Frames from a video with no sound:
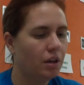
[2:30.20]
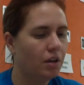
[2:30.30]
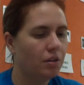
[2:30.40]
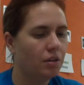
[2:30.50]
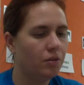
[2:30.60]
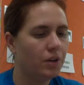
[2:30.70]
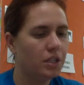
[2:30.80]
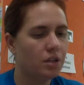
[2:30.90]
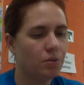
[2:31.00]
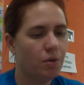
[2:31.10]
The
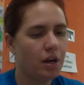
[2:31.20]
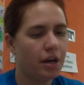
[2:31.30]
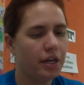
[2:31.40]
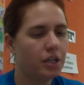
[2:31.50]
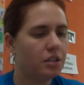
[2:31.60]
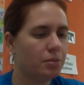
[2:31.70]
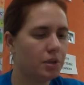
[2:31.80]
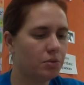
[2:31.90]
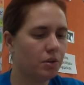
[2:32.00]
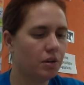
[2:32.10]
reason why is
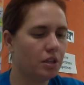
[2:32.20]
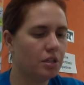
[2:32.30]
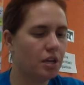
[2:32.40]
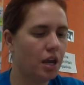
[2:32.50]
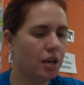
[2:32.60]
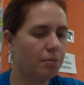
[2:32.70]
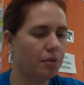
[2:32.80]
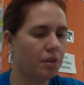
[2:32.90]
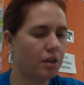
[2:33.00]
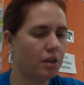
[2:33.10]
because we're going to tape
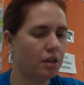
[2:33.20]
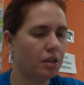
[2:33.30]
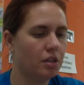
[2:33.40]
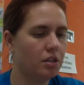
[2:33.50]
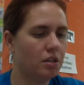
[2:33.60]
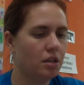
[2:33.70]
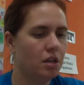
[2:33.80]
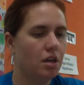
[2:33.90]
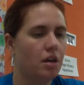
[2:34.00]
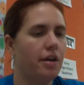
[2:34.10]
these
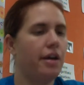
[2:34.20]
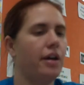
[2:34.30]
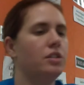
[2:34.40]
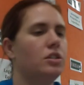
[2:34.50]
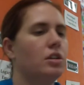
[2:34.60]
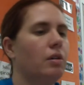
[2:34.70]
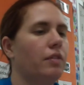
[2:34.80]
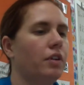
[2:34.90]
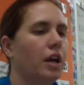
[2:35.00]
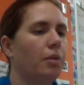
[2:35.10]
onto our
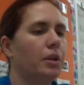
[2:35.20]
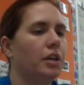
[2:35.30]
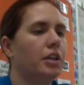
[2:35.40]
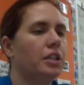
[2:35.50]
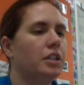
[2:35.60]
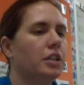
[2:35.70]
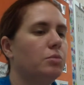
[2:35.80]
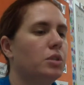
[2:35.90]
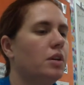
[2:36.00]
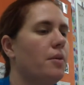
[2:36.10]
vocabulary
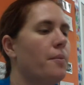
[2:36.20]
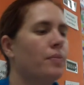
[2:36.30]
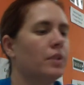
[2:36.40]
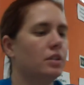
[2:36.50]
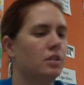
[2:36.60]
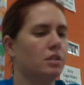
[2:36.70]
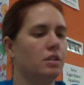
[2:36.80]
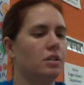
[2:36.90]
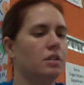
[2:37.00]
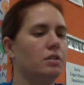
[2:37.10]
terms.
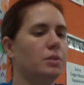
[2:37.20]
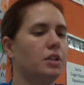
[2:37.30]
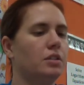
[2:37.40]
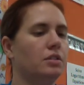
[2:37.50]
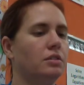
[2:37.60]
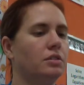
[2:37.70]
Excuse me.